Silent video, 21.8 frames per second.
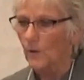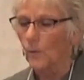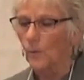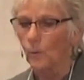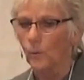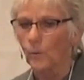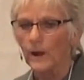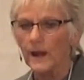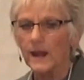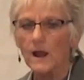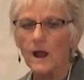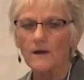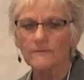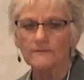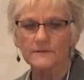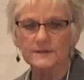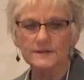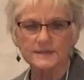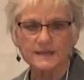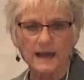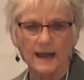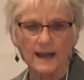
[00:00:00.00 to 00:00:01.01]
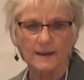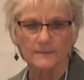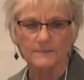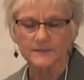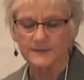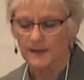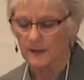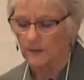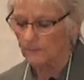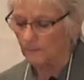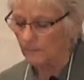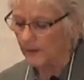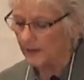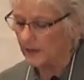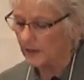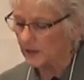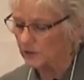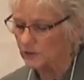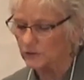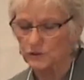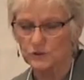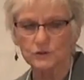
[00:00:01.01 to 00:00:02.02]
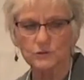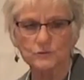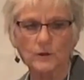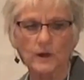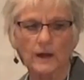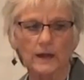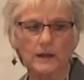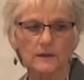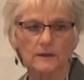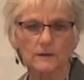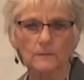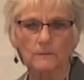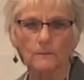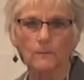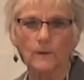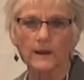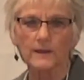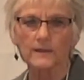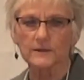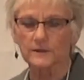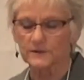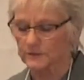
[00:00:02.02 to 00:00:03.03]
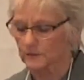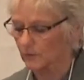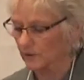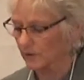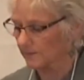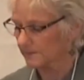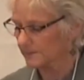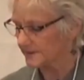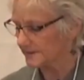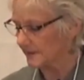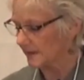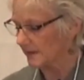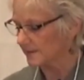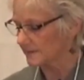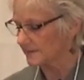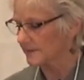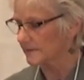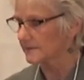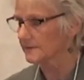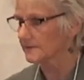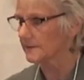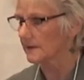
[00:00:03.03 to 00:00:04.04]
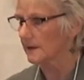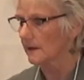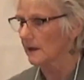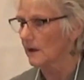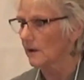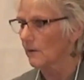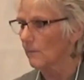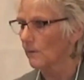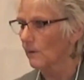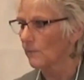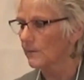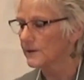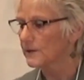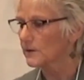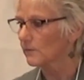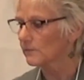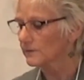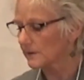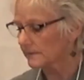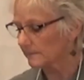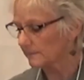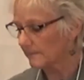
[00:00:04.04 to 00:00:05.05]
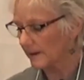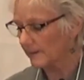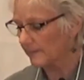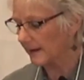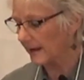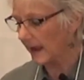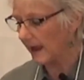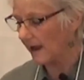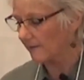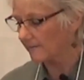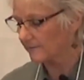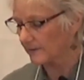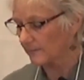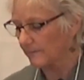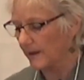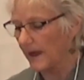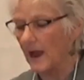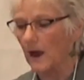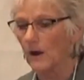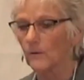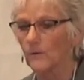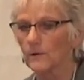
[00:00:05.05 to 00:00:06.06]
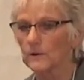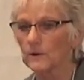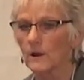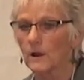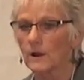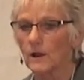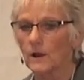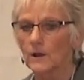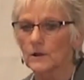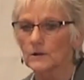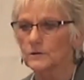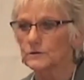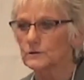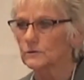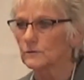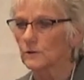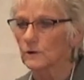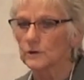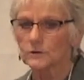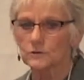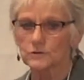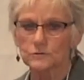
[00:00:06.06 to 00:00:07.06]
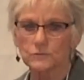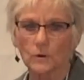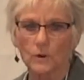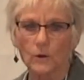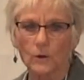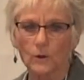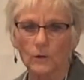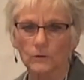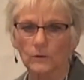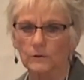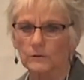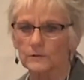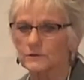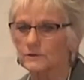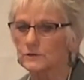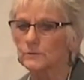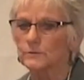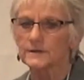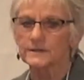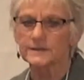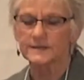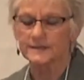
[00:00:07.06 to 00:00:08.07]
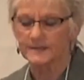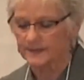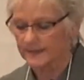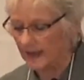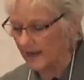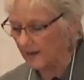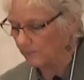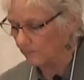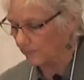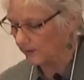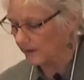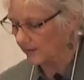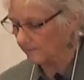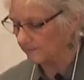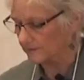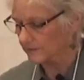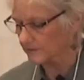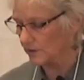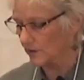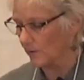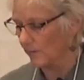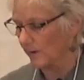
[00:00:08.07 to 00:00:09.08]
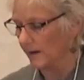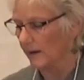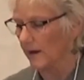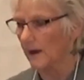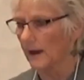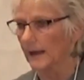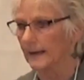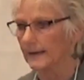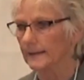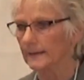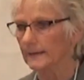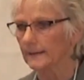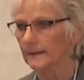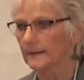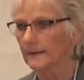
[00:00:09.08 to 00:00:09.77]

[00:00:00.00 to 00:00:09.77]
We oftentimes can be constrained by the circumstances where we don't maybe have the power to control or to escape whatever's going on.